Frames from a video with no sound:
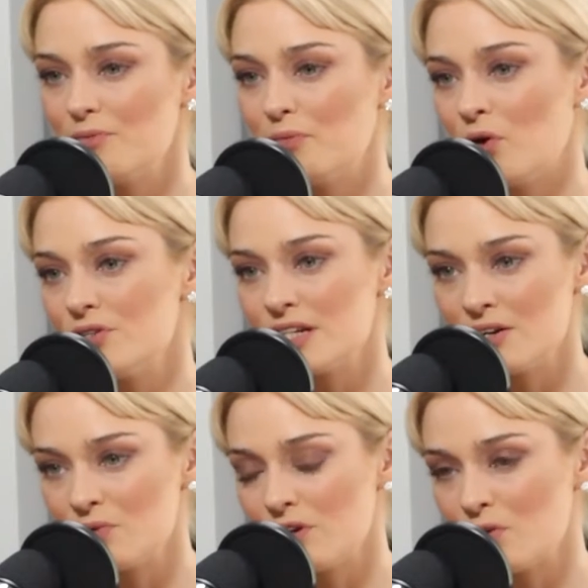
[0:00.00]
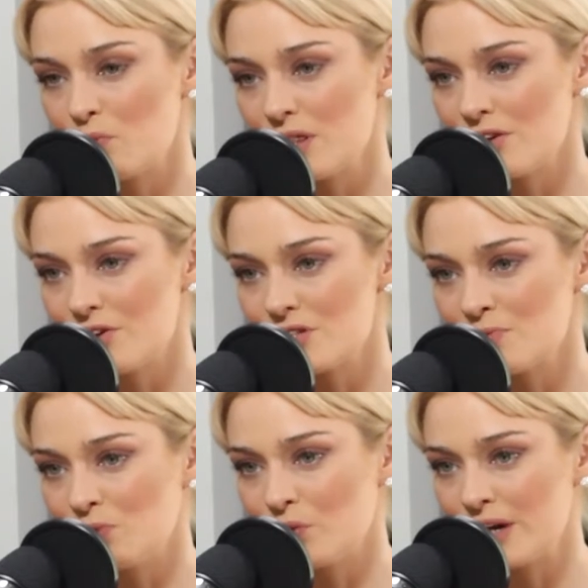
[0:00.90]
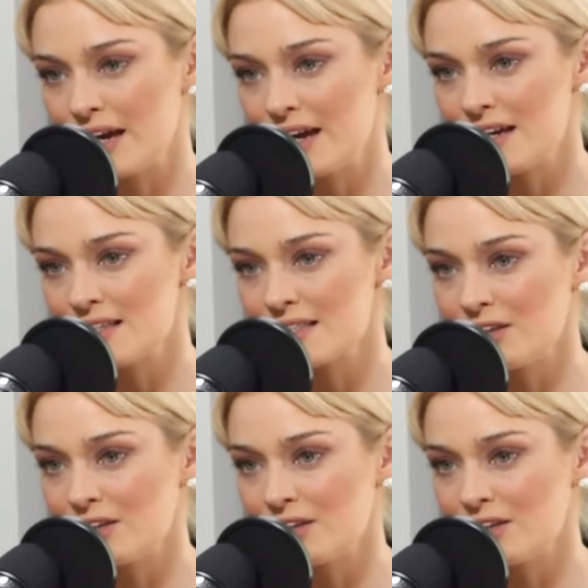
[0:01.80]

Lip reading: bonding, with those employees.